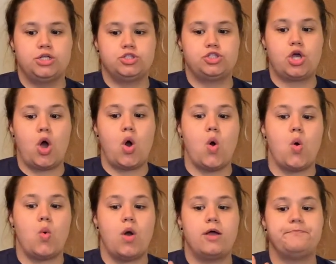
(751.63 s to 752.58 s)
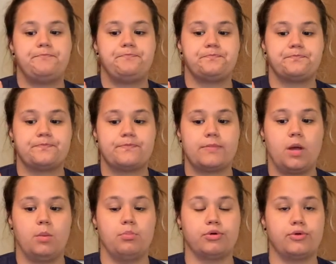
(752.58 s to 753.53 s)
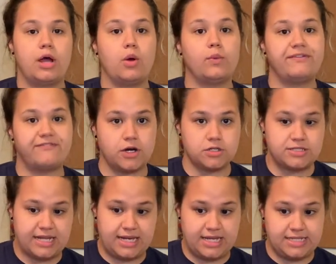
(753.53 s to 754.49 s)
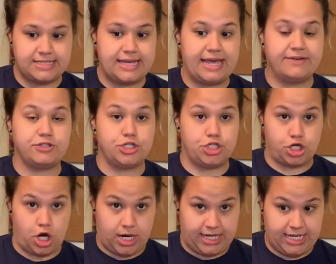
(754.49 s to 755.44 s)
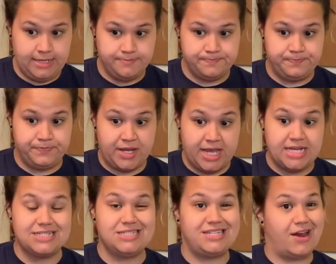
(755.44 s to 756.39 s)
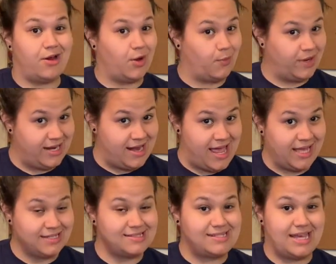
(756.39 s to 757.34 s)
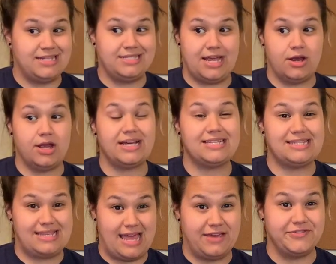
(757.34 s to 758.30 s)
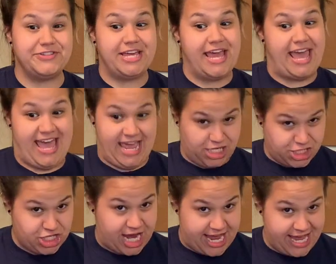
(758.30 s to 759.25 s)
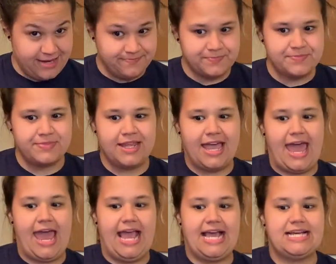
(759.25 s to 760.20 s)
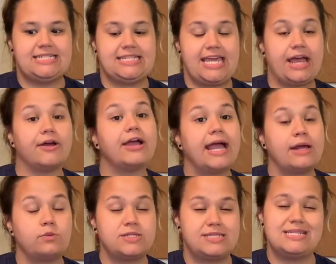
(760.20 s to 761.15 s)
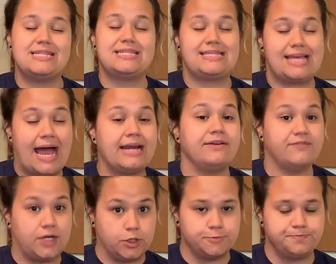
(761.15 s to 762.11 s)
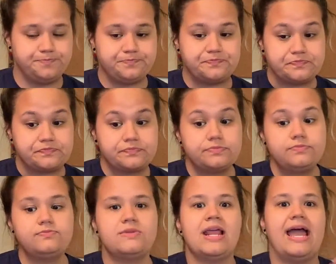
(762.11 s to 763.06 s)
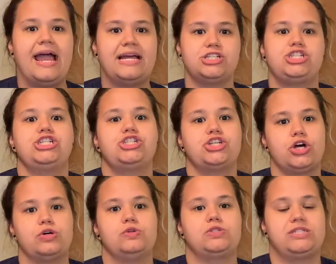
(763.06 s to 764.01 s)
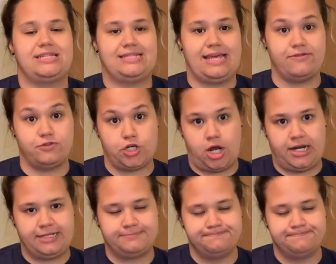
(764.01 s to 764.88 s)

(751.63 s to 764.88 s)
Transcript: So, Bruno went first and he saved Johnny. Derek went next and Derek saved AJ. And Carrie Ann was the deciding vote and she chose to save Johnny.